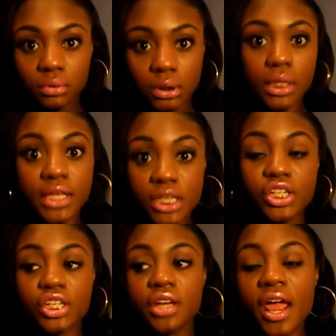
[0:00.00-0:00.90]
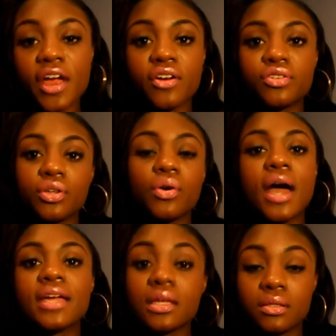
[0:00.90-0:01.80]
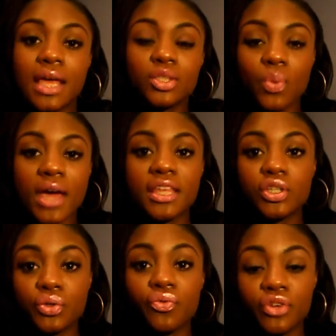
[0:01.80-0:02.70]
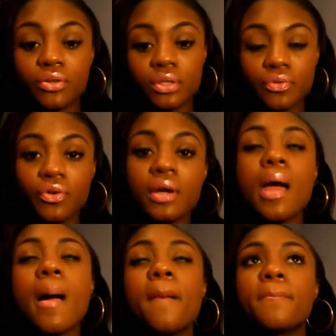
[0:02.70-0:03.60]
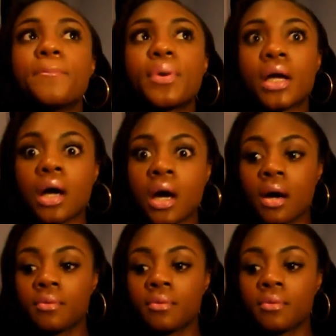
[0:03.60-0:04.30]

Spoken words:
Tahitian hair, so I guess that's why they do feel different. But